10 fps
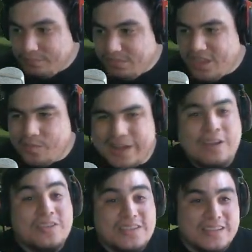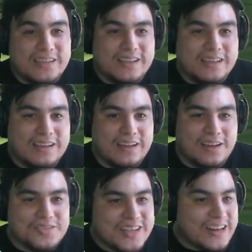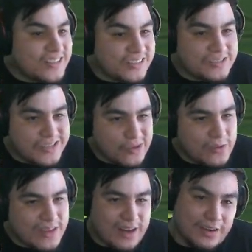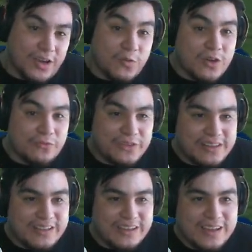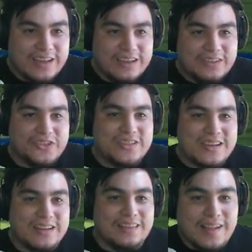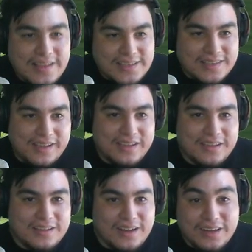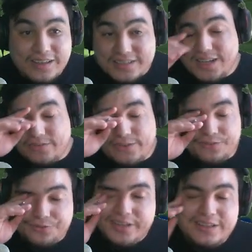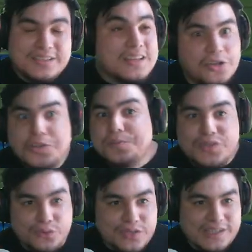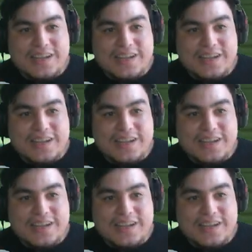But now this thing, I'm just gonna have to deal with it. I, I don't want to really just let this thing uh, set up for free. This thing could be swordian. Dance.